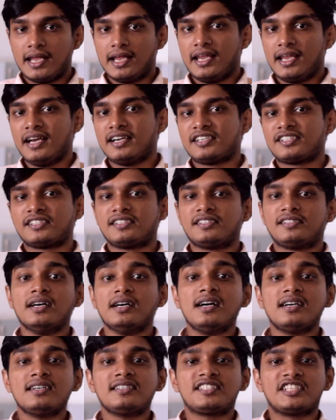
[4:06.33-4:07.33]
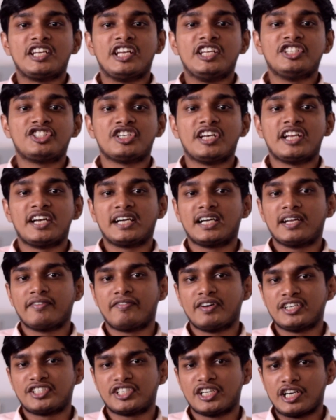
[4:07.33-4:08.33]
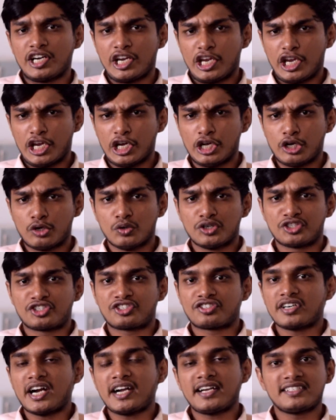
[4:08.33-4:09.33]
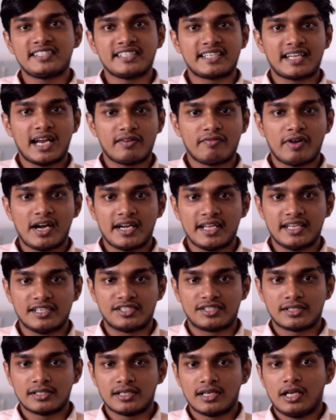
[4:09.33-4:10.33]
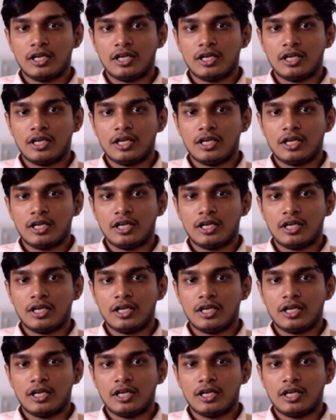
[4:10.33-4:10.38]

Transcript: it turns engineering definition into a strategic advantage.